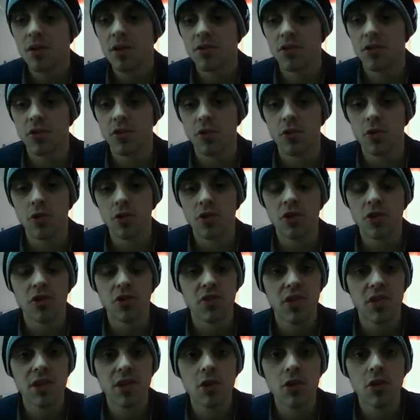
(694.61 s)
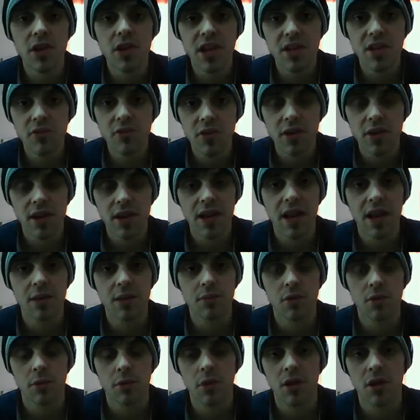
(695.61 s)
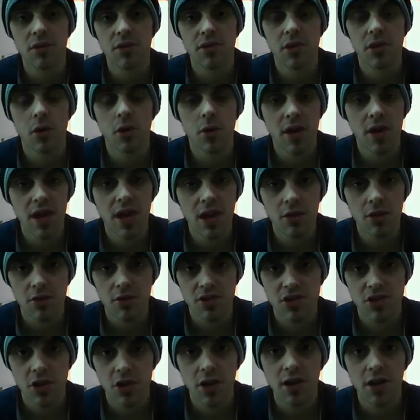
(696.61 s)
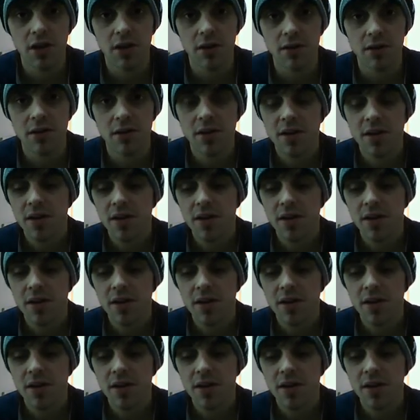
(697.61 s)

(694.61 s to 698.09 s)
to continue living the laptop lifestyle here in China.